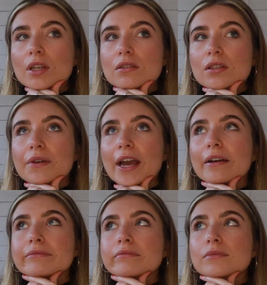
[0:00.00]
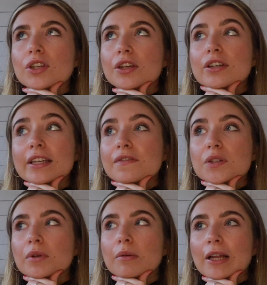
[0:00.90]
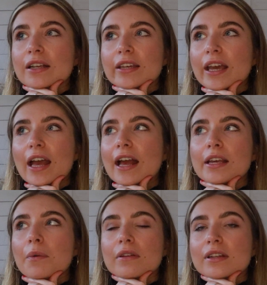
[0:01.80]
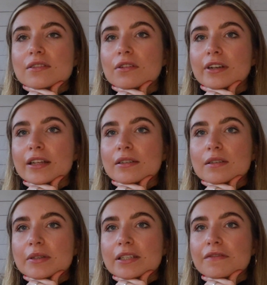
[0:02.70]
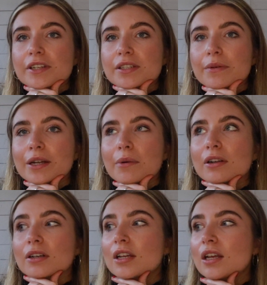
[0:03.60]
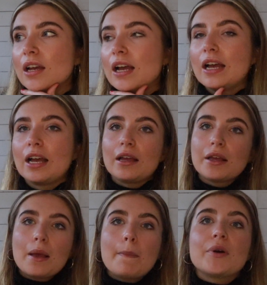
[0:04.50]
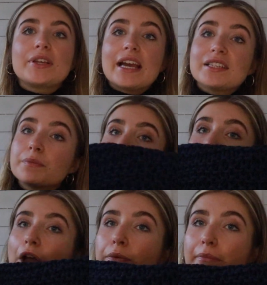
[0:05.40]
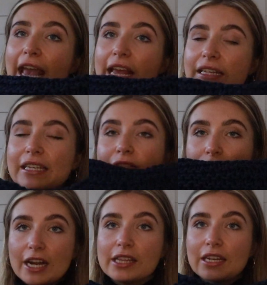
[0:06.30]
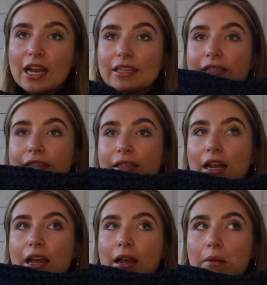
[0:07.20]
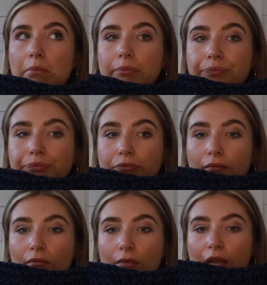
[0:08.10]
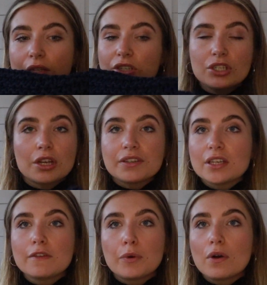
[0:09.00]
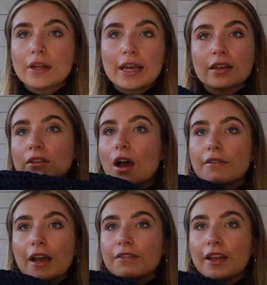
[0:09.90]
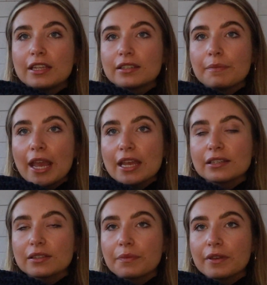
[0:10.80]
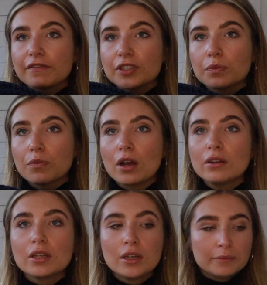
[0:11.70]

So yeah, so you could give someone a blanket, anyone, that's not really specific to anyone. But yeah, something homemade is really nice. It just shows that you've put like a lot of effort into making something for someone.